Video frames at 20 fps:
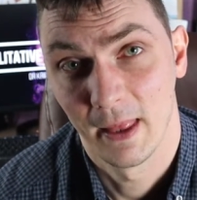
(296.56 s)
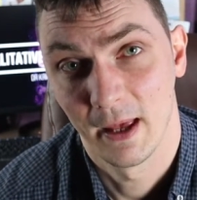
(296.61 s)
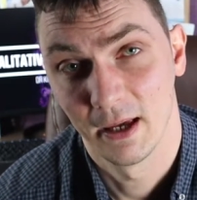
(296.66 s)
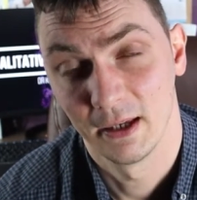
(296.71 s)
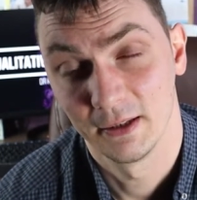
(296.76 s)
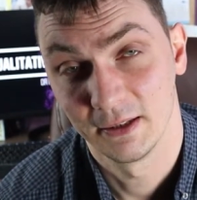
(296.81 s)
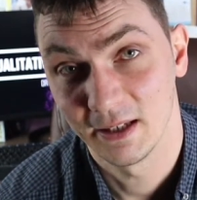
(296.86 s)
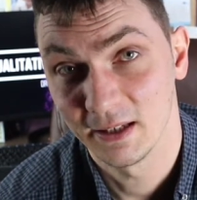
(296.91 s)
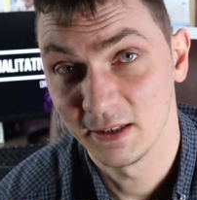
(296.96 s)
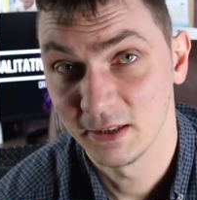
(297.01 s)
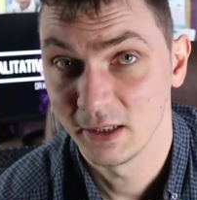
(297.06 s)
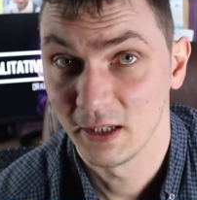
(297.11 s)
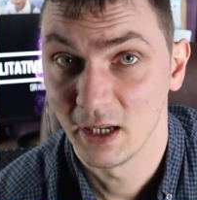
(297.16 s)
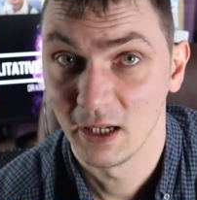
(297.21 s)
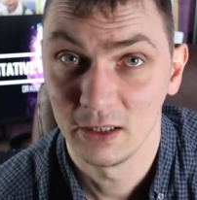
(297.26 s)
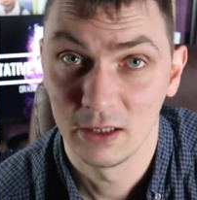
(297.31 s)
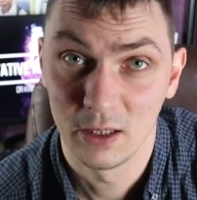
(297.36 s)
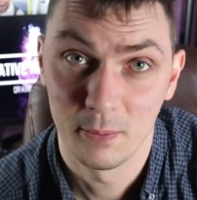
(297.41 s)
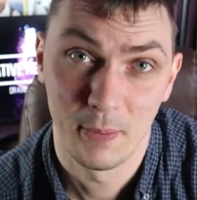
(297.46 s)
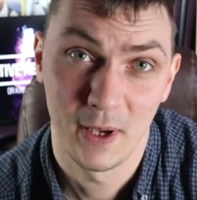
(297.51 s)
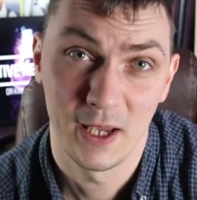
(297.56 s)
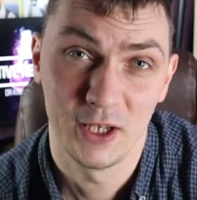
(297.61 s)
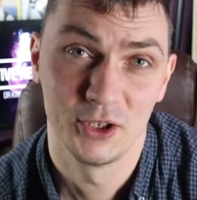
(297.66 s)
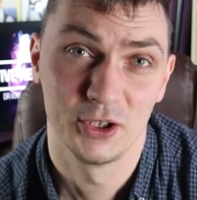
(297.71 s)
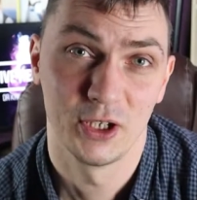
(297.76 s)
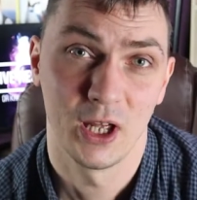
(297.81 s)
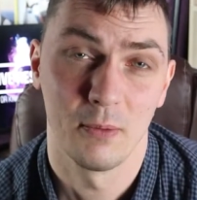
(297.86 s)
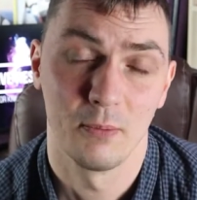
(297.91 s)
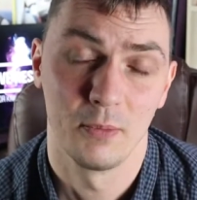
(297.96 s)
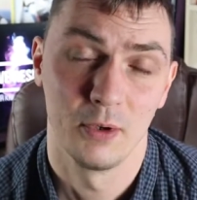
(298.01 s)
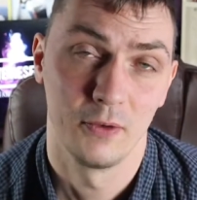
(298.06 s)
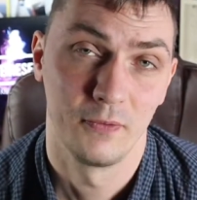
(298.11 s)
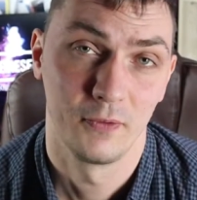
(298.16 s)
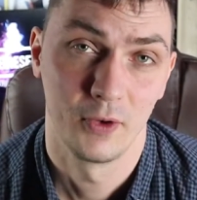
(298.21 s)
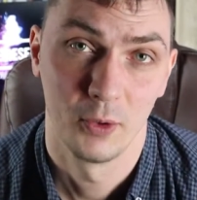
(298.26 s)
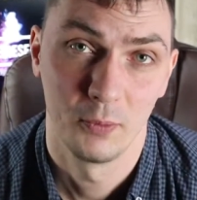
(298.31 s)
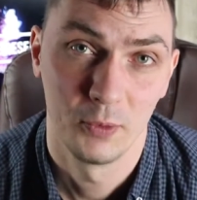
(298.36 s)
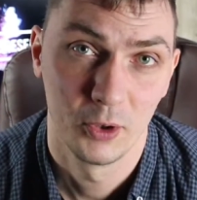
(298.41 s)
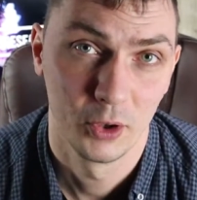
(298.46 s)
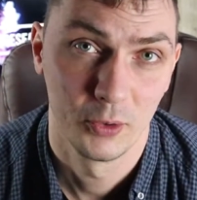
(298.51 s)
and indicate the page number
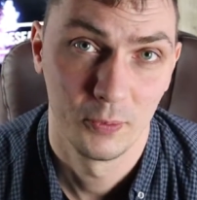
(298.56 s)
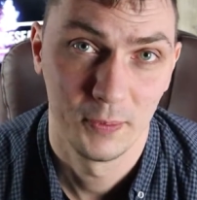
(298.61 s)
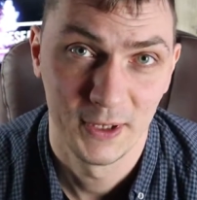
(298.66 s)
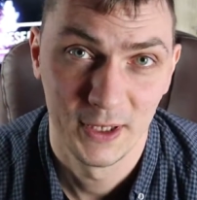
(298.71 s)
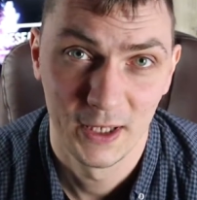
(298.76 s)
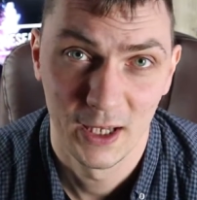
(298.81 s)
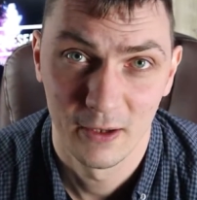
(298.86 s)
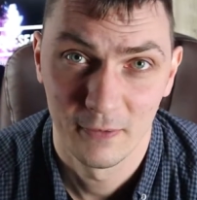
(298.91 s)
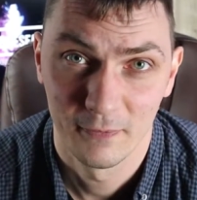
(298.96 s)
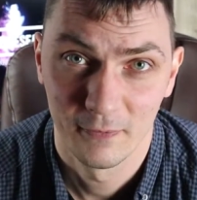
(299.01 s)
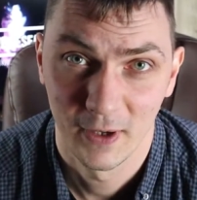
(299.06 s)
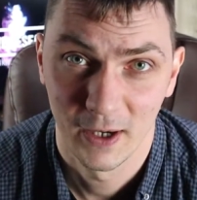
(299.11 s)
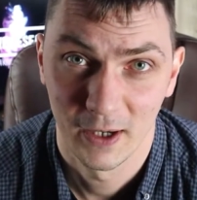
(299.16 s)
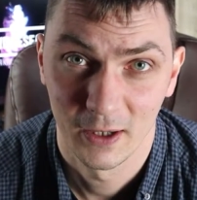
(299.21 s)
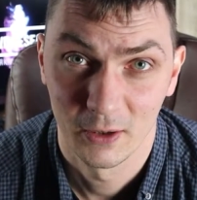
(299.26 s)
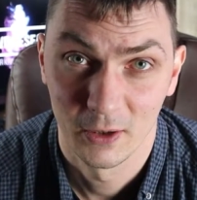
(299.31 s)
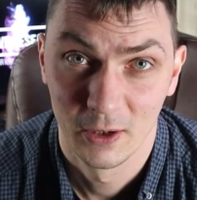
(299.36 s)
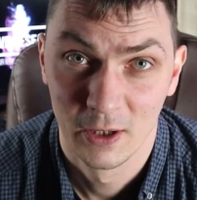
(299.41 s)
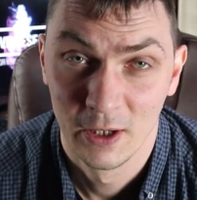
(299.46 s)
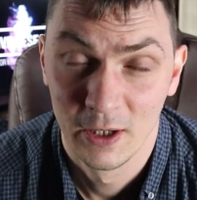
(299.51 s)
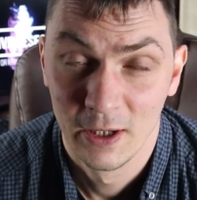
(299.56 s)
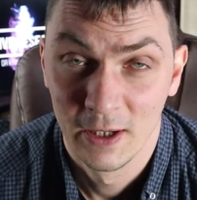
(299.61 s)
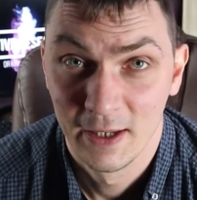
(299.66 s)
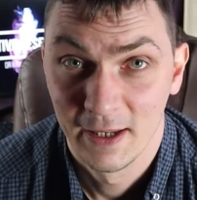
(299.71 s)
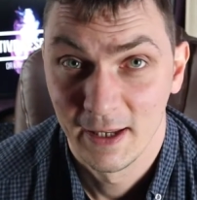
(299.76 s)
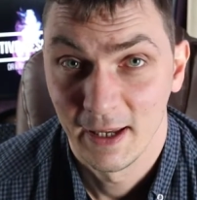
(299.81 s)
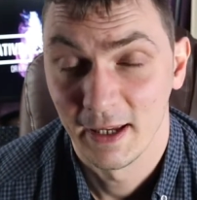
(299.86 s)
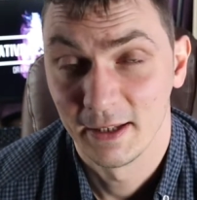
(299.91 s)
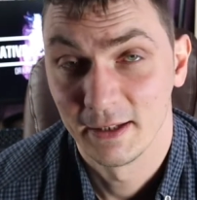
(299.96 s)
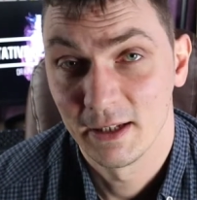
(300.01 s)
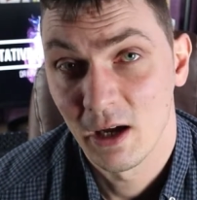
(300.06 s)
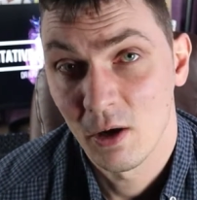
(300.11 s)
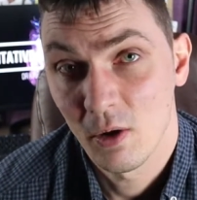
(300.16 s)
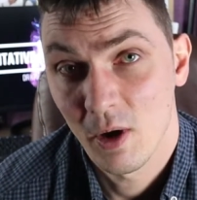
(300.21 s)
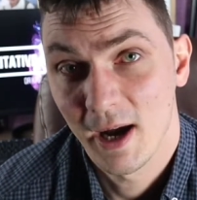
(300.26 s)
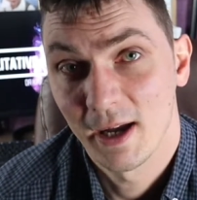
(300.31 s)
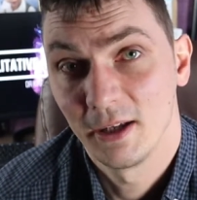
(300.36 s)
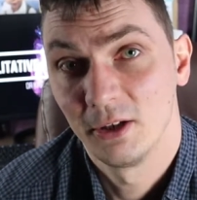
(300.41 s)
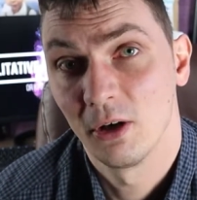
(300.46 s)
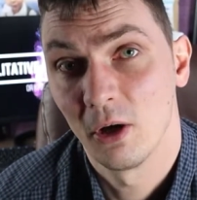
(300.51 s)
from your PDF file. And
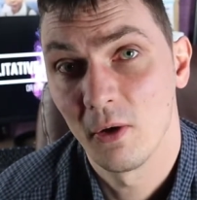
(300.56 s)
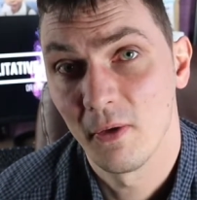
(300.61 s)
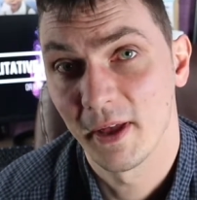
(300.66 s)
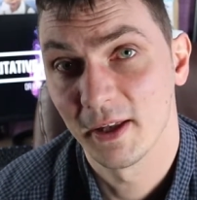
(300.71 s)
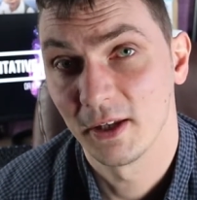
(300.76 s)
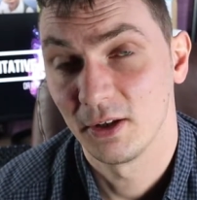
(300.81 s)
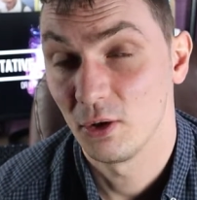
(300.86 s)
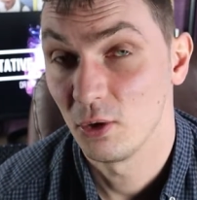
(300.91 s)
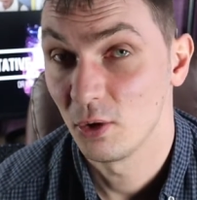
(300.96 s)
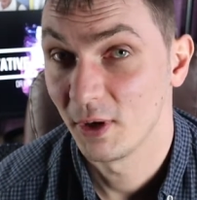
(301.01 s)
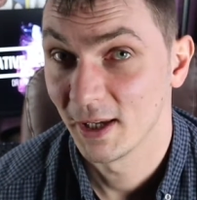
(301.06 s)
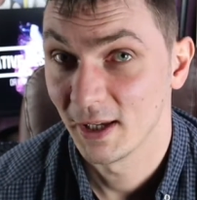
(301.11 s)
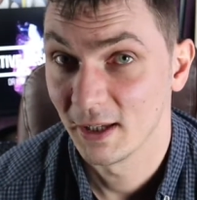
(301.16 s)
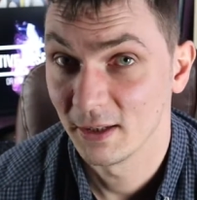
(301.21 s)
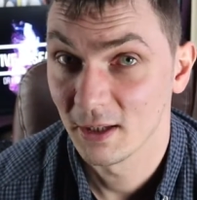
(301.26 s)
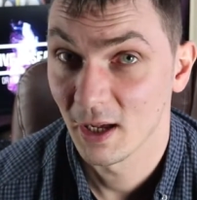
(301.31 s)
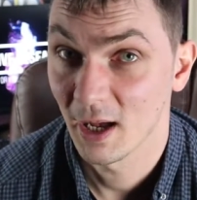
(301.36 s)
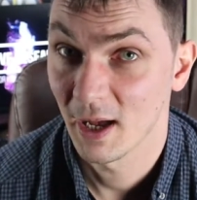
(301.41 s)
now I know that you can